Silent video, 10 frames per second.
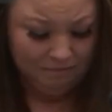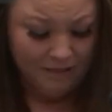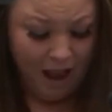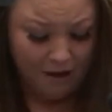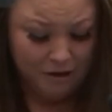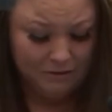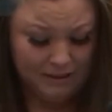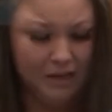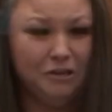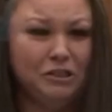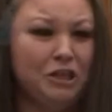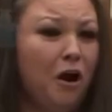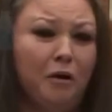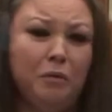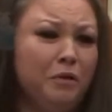How do you say you're
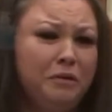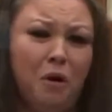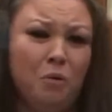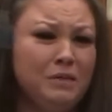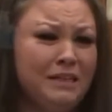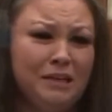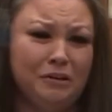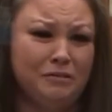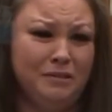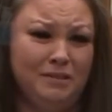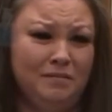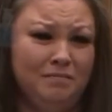sorry with no tears?